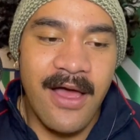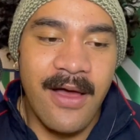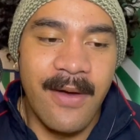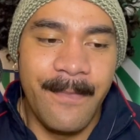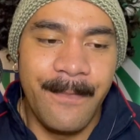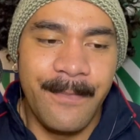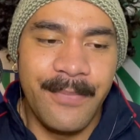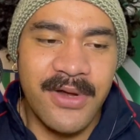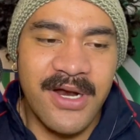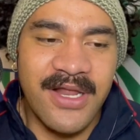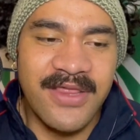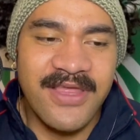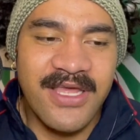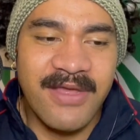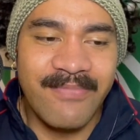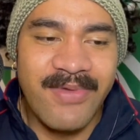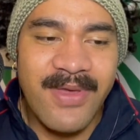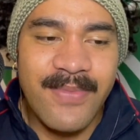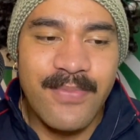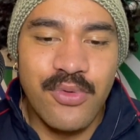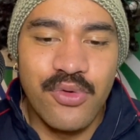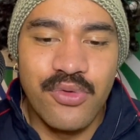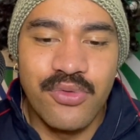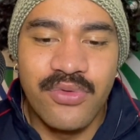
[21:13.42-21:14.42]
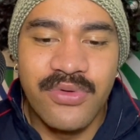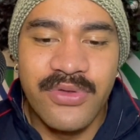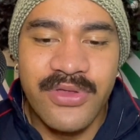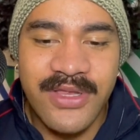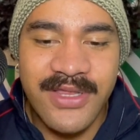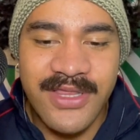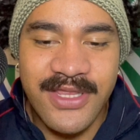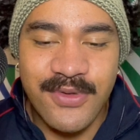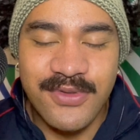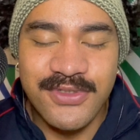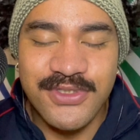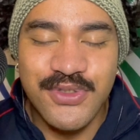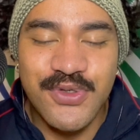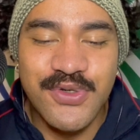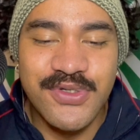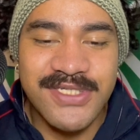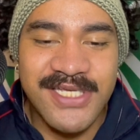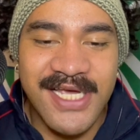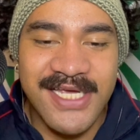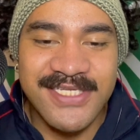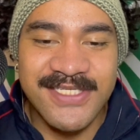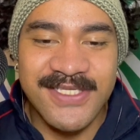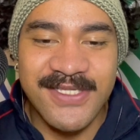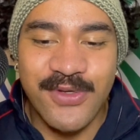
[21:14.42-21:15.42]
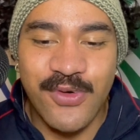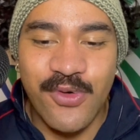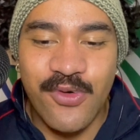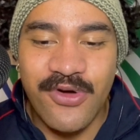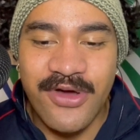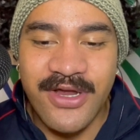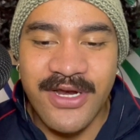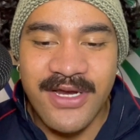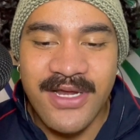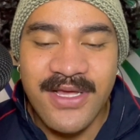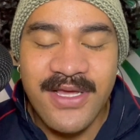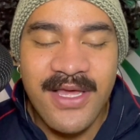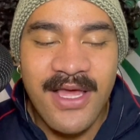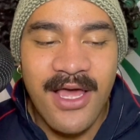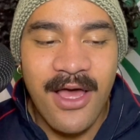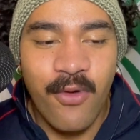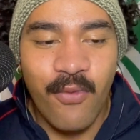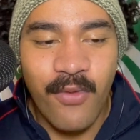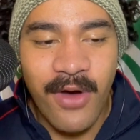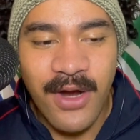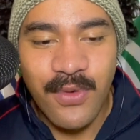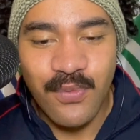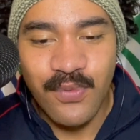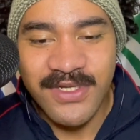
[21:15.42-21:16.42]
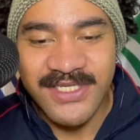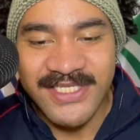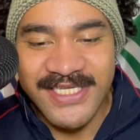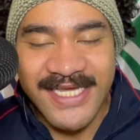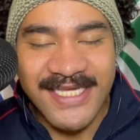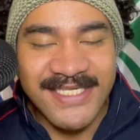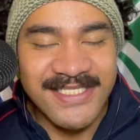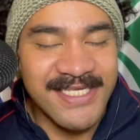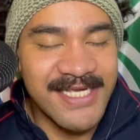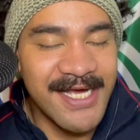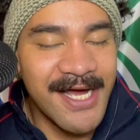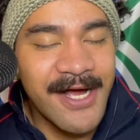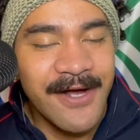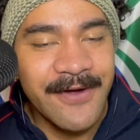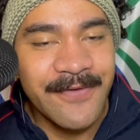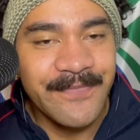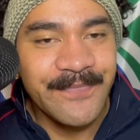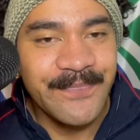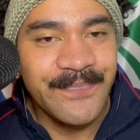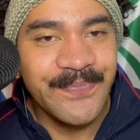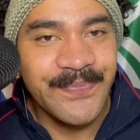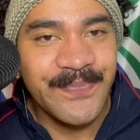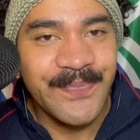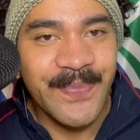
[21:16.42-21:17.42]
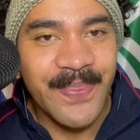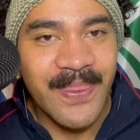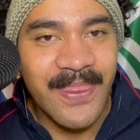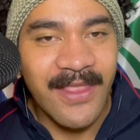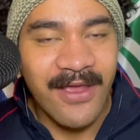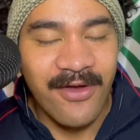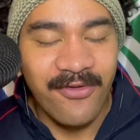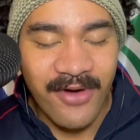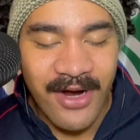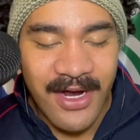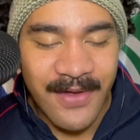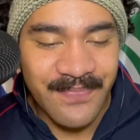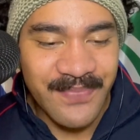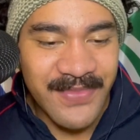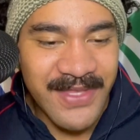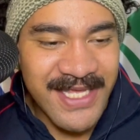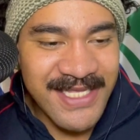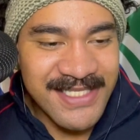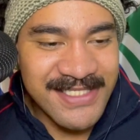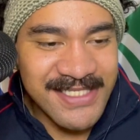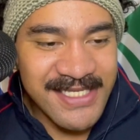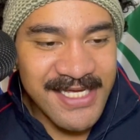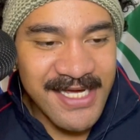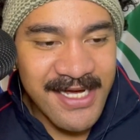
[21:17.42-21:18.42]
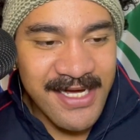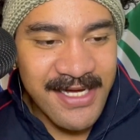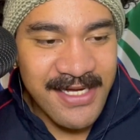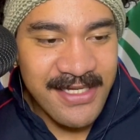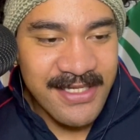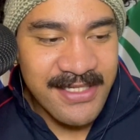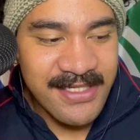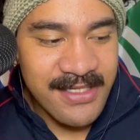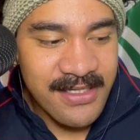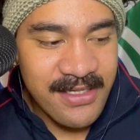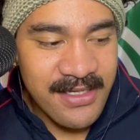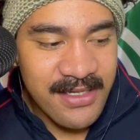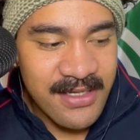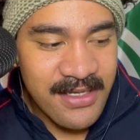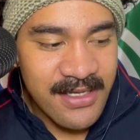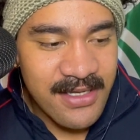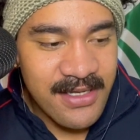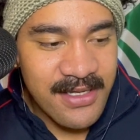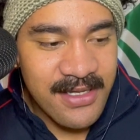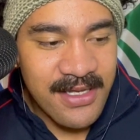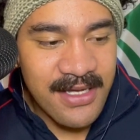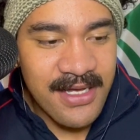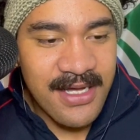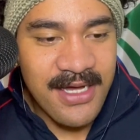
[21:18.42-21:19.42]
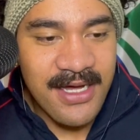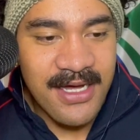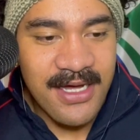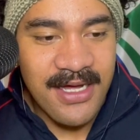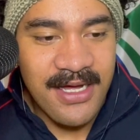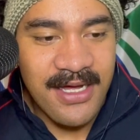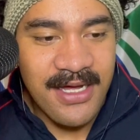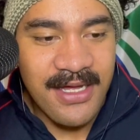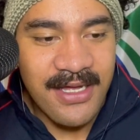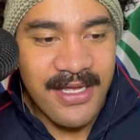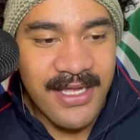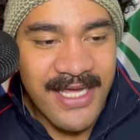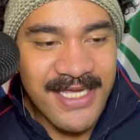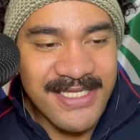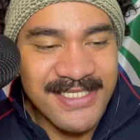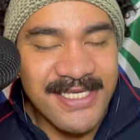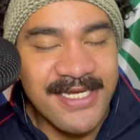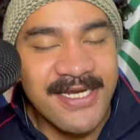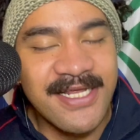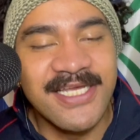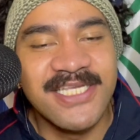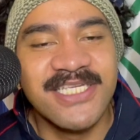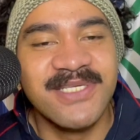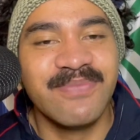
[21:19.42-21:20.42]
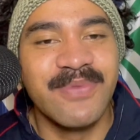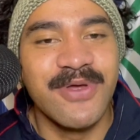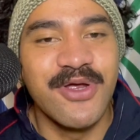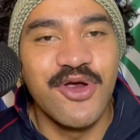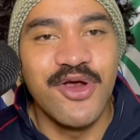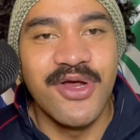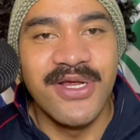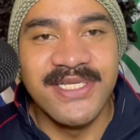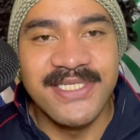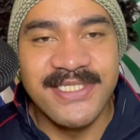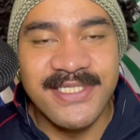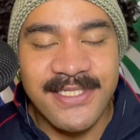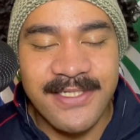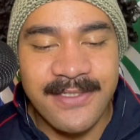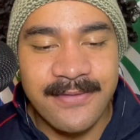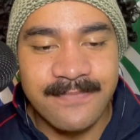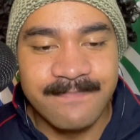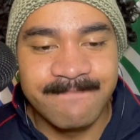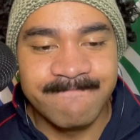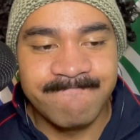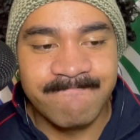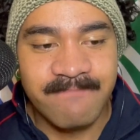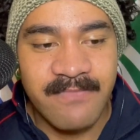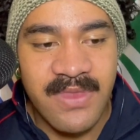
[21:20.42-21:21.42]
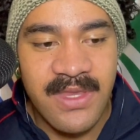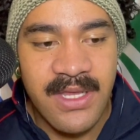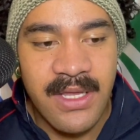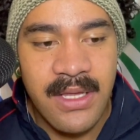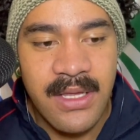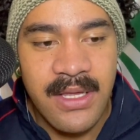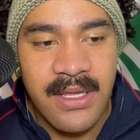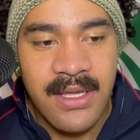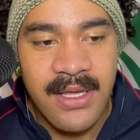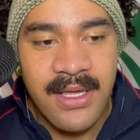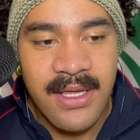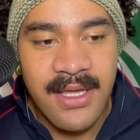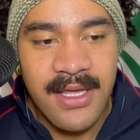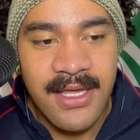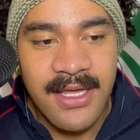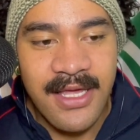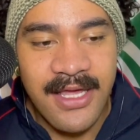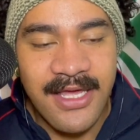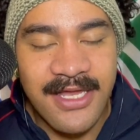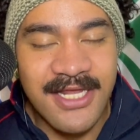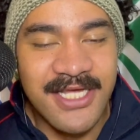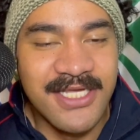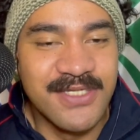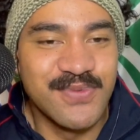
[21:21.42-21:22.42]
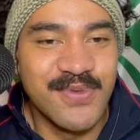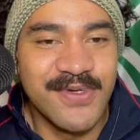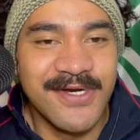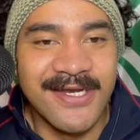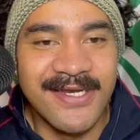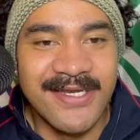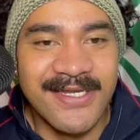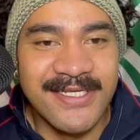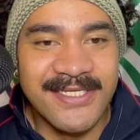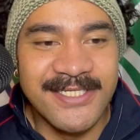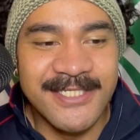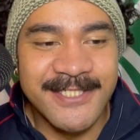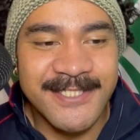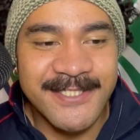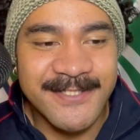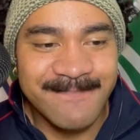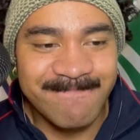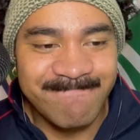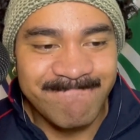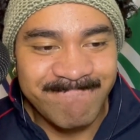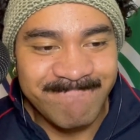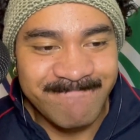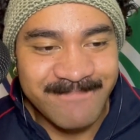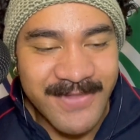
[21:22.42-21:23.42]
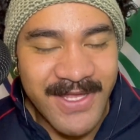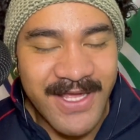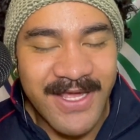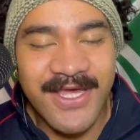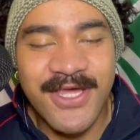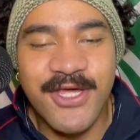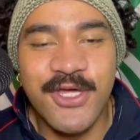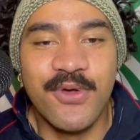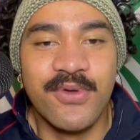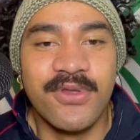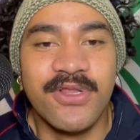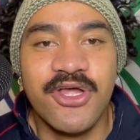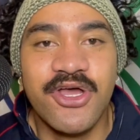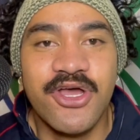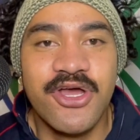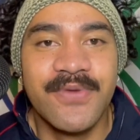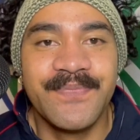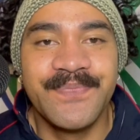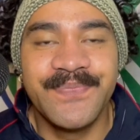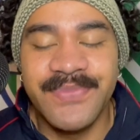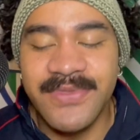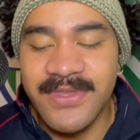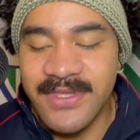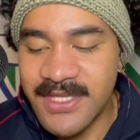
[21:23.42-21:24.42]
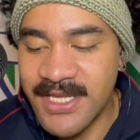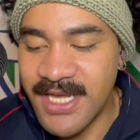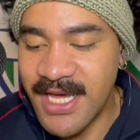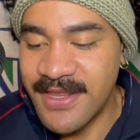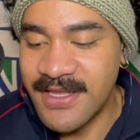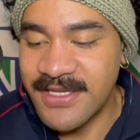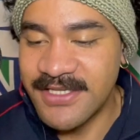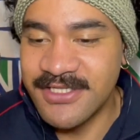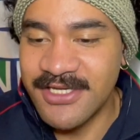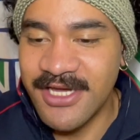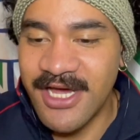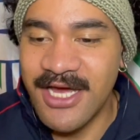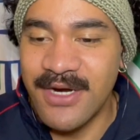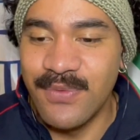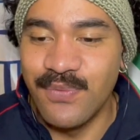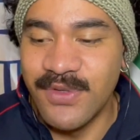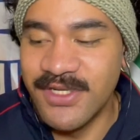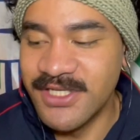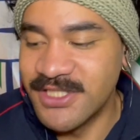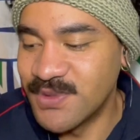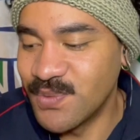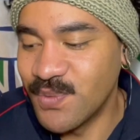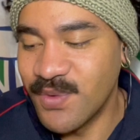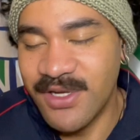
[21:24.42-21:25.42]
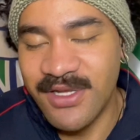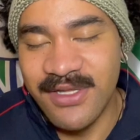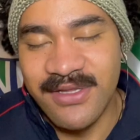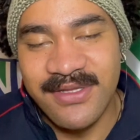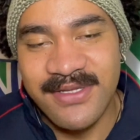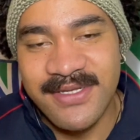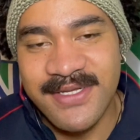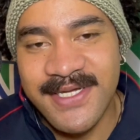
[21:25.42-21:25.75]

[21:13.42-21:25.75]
But I think there was two sides to the coin. One was he's young, right? He's young. He's inexperienced. It is what it is. He'll learn. The other side was, well,